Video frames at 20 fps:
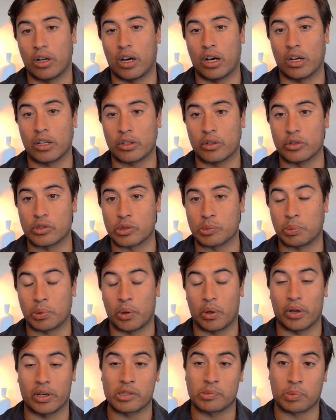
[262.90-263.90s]
argue
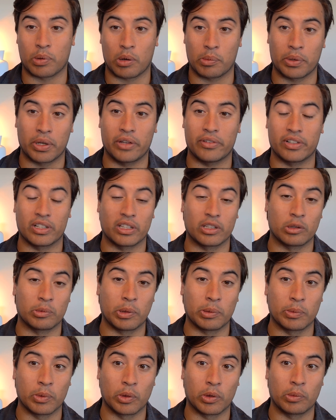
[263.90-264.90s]
supply is probably even a little
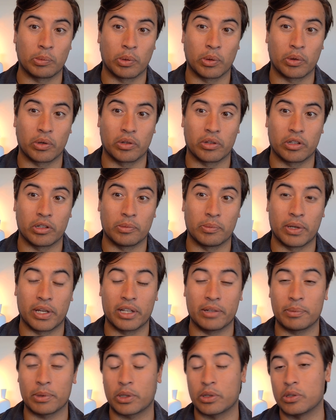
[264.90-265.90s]
bit more important than
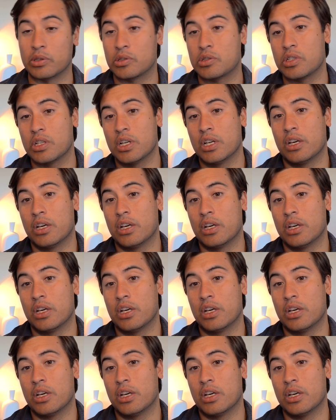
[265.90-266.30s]
demand, because